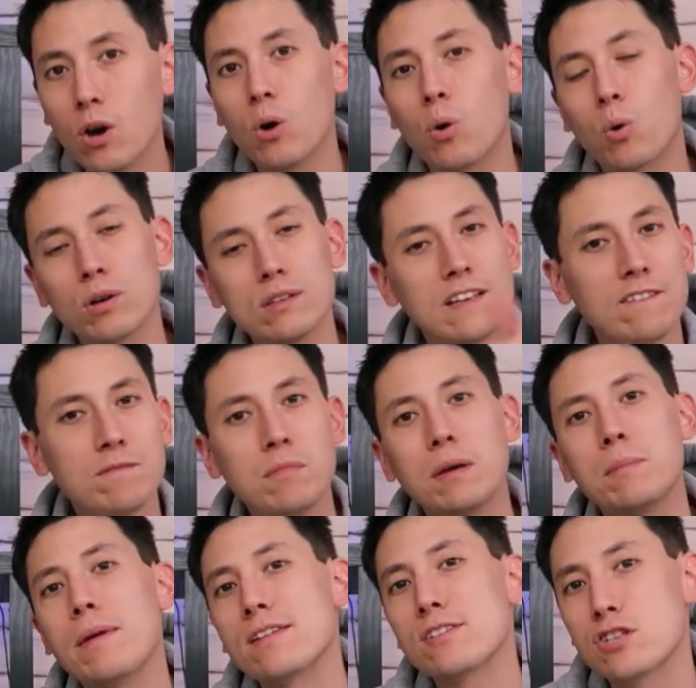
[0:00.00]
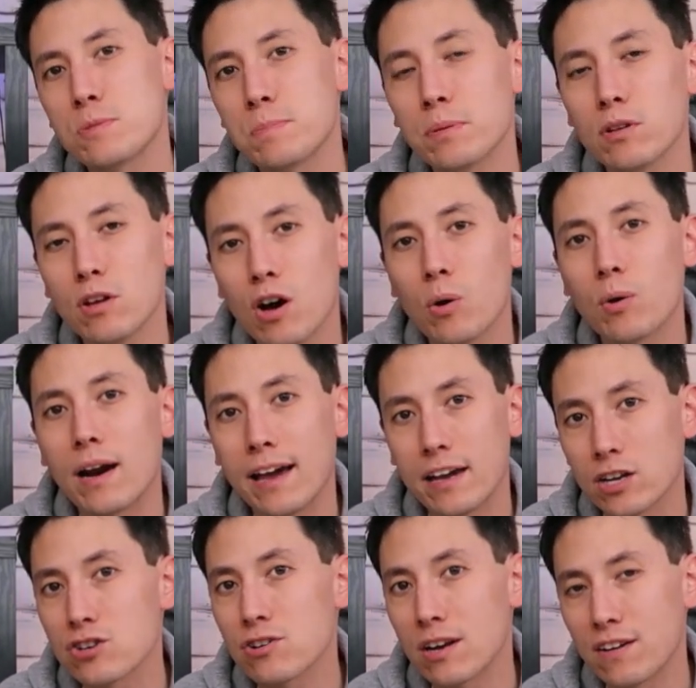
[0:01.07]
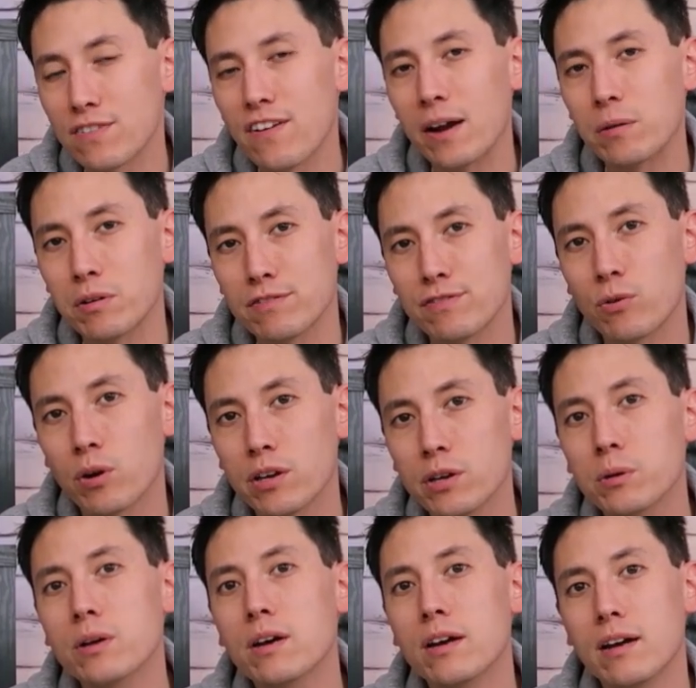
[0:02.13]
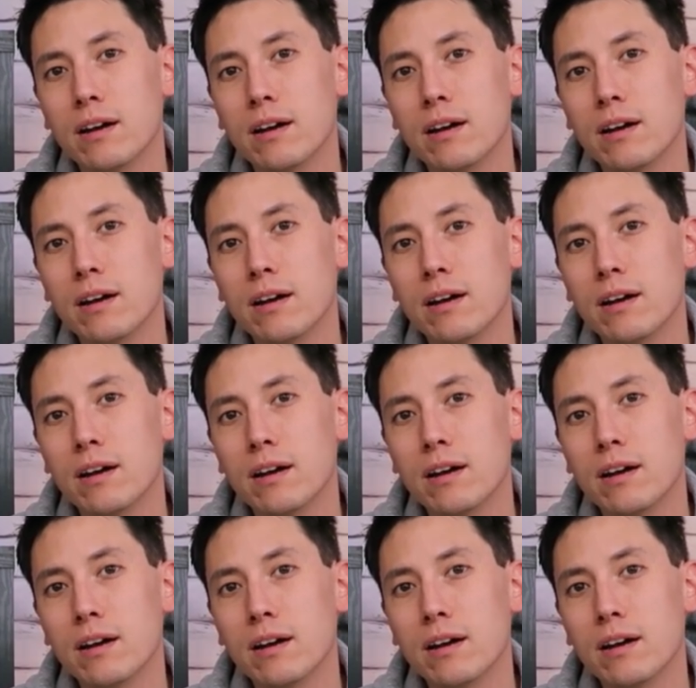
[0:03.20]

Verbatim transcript: or leave me a message below and I can try to find one for you.